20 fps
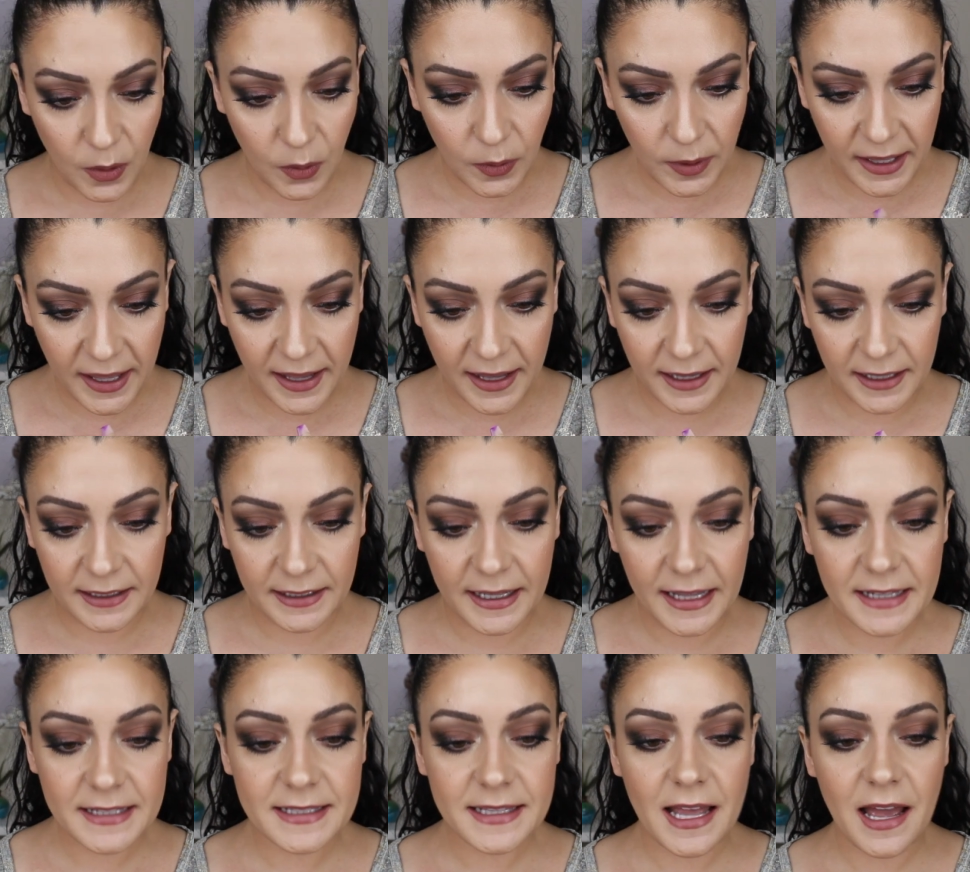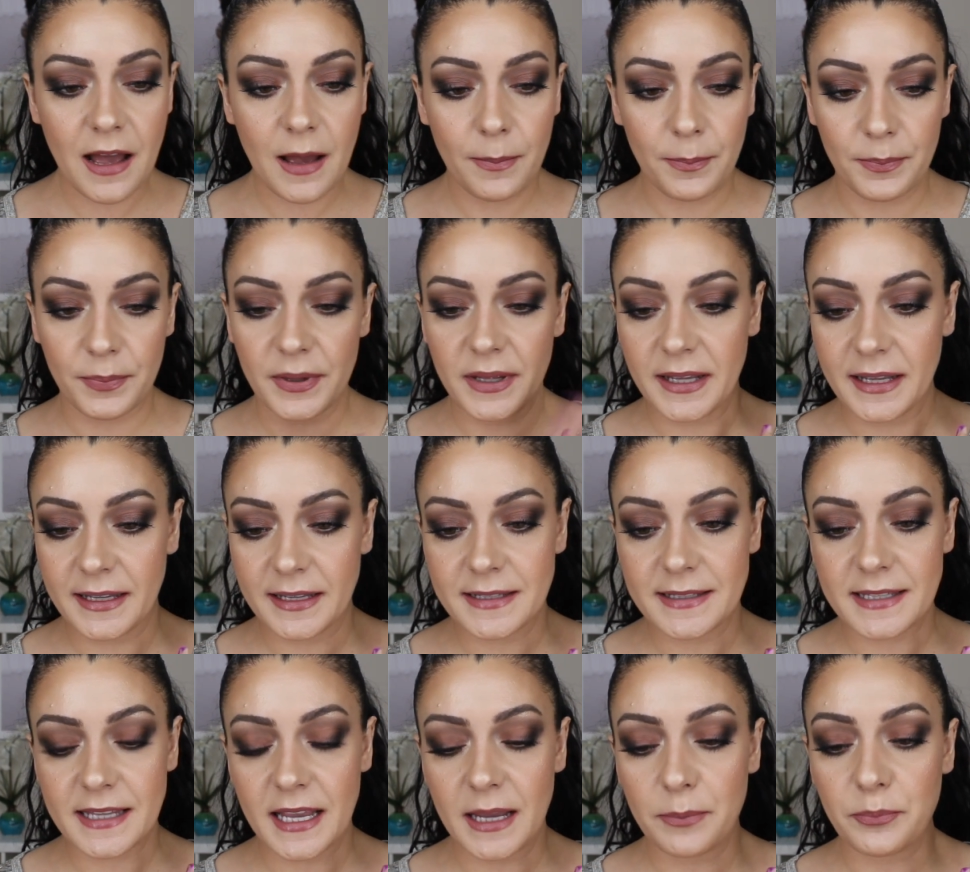Okay, next up
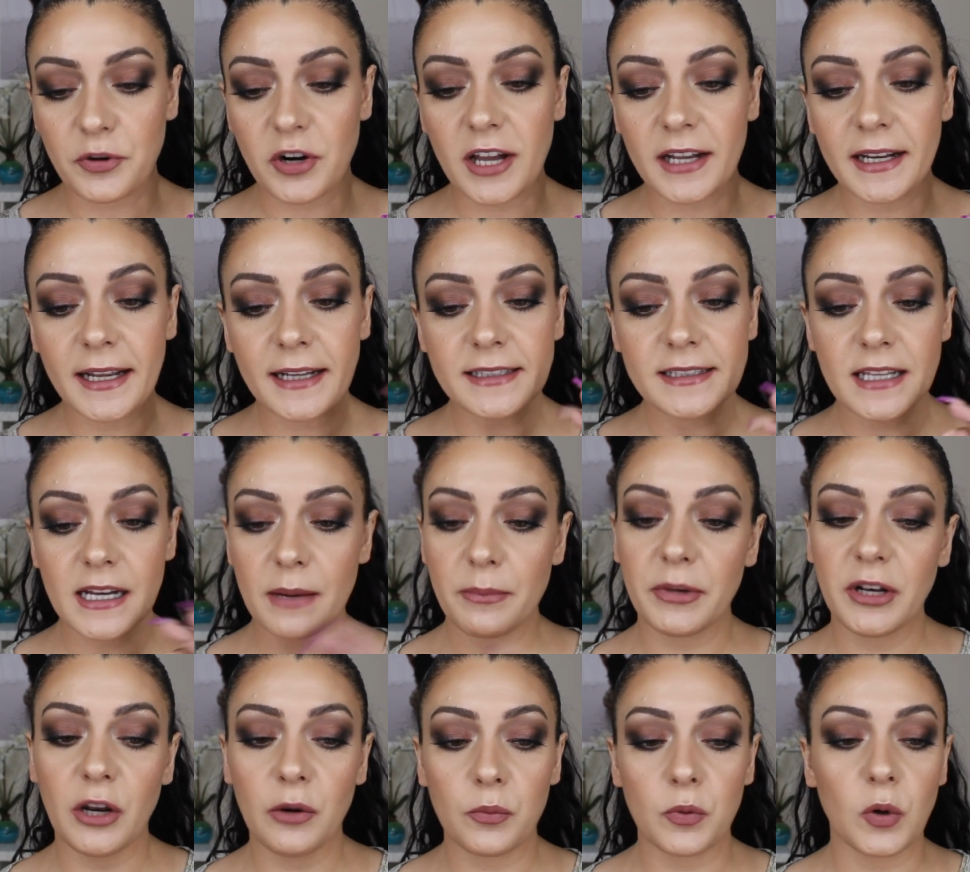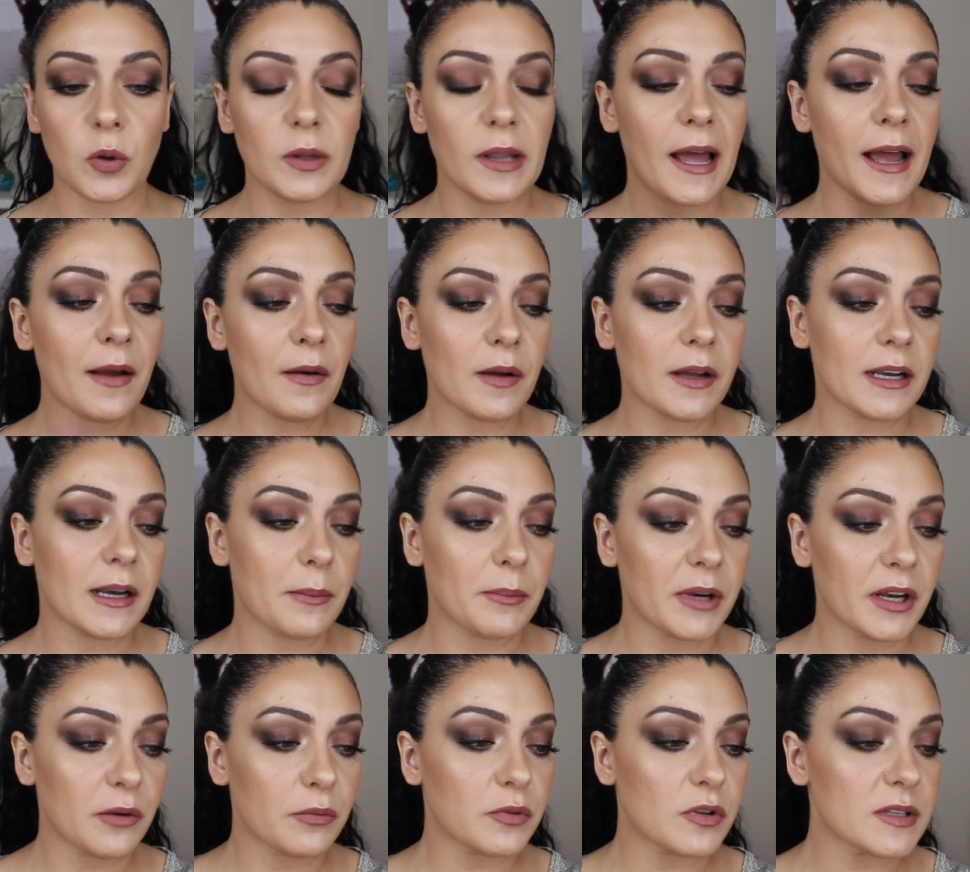is a product that I'm gonna roll out and I'm
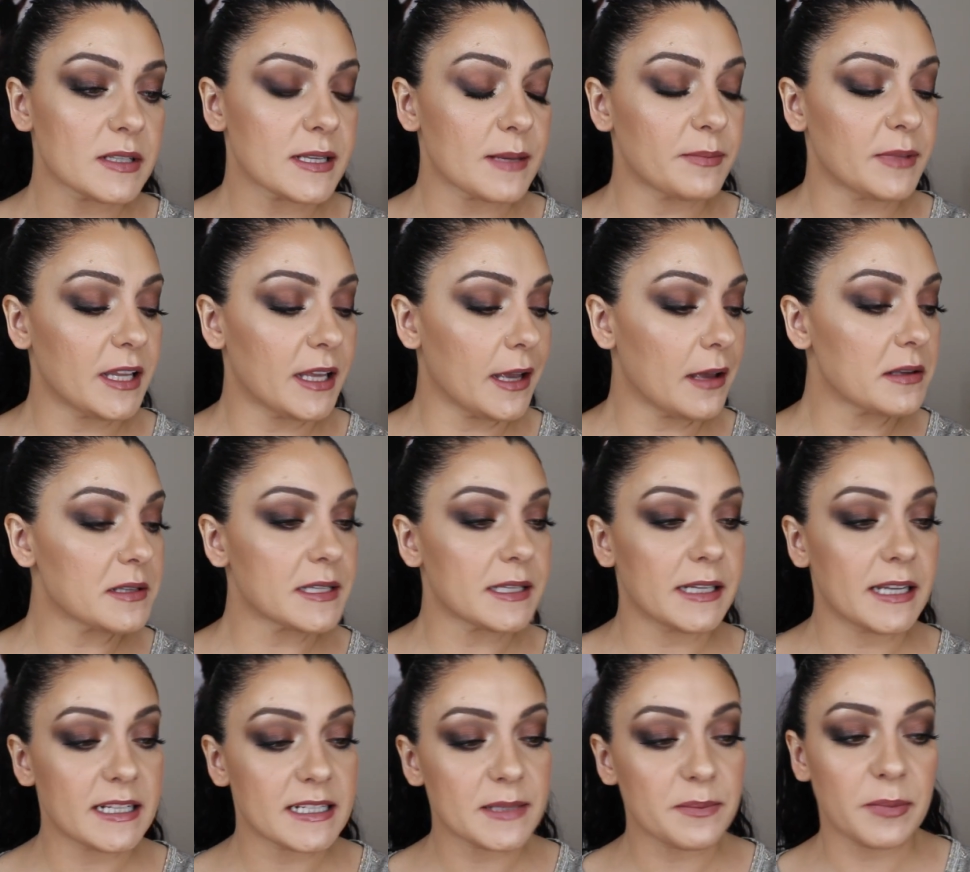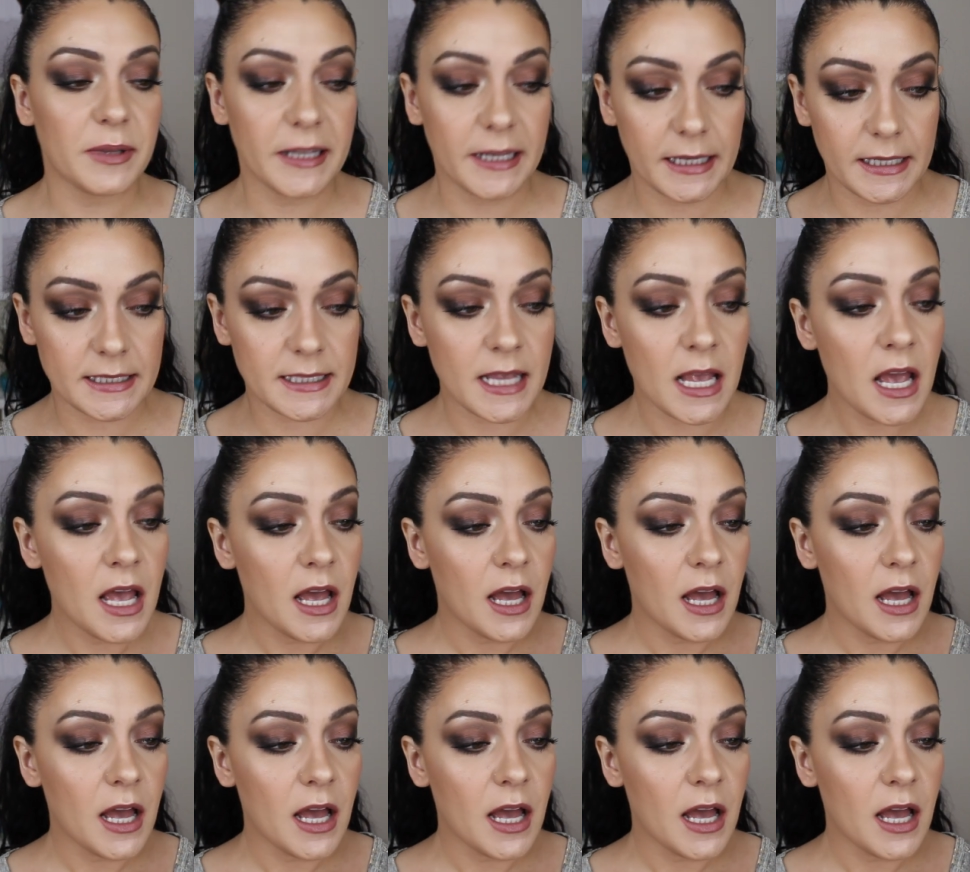gonna roll something else in its place.